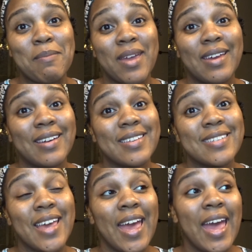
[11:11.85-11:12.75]
to make it
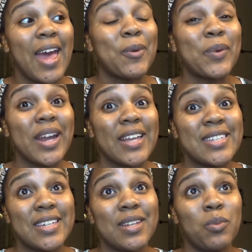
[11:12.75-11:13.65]
because what I
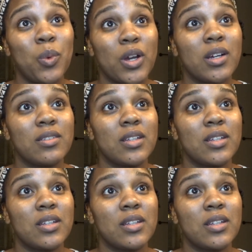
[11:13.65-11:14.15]
did work.